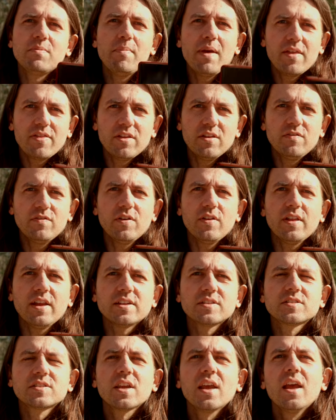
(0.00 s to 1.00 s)
method for
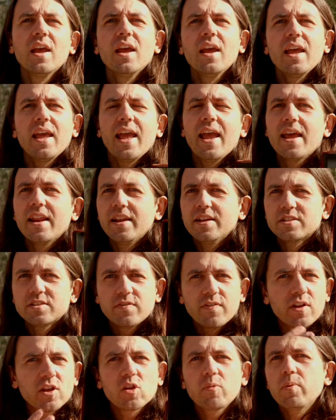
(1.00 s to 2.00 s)
this. And it's
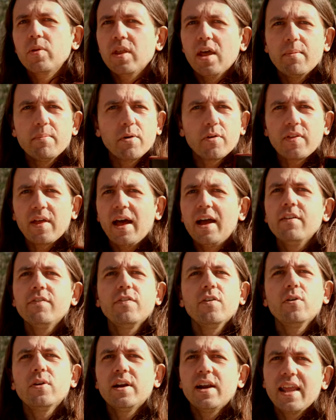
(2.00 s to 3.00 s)
available on both
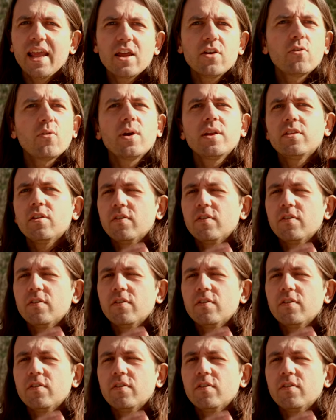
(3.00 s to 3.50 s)
iPhone and Android.